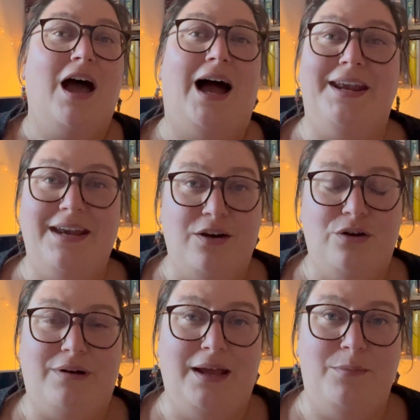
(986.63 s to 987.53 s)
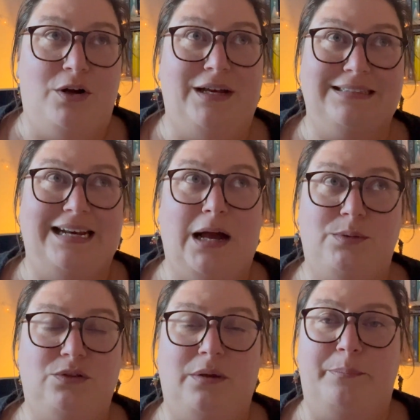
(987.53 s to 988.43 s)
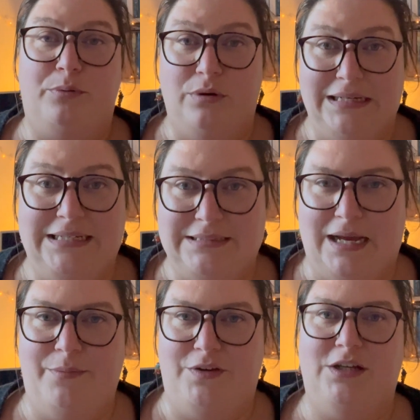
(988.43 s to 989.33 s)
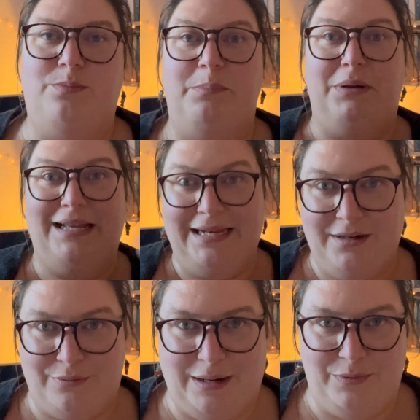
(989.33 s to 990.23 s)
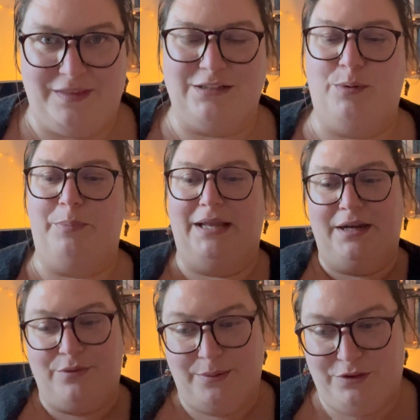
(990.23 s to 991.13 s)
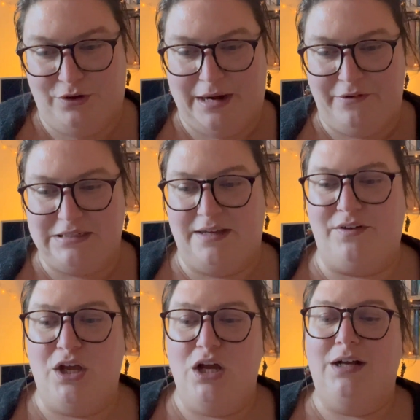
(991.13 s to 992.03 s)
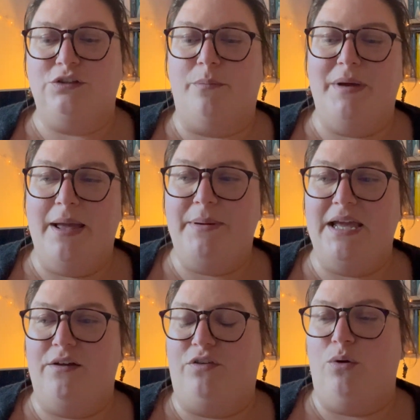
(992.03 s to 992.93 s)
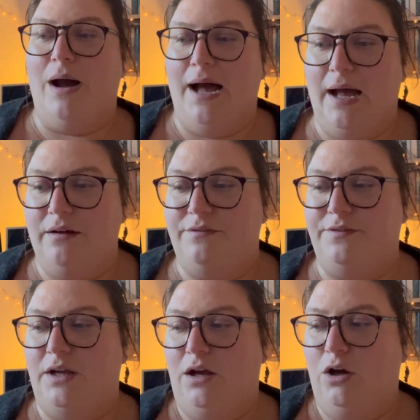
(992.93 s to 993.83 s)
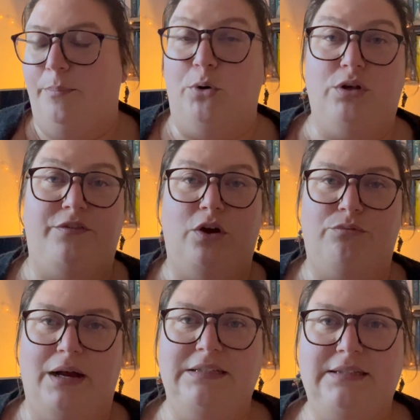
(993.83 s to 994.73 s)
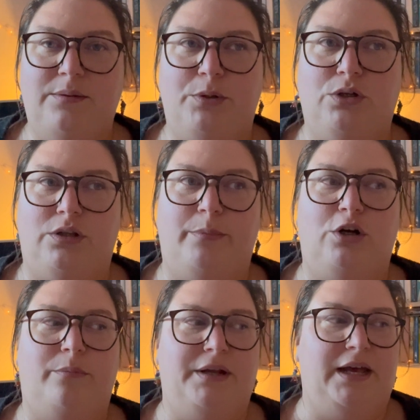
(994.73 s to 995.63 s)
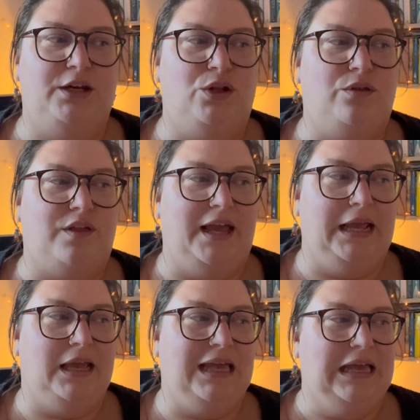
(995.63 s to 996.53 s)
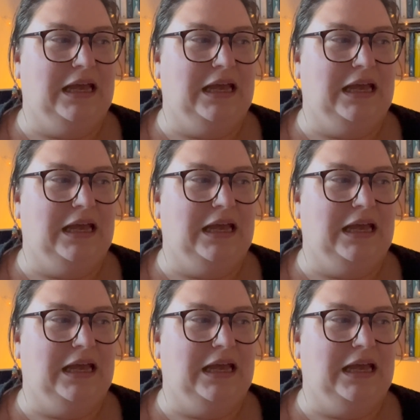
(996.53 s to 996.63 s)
And NaNoWriMo is an absolutely brilliant time of year to be playing around with that, to be playing around with your narrative. So maybe if you have a book, if you're writing a book at the moment and you think,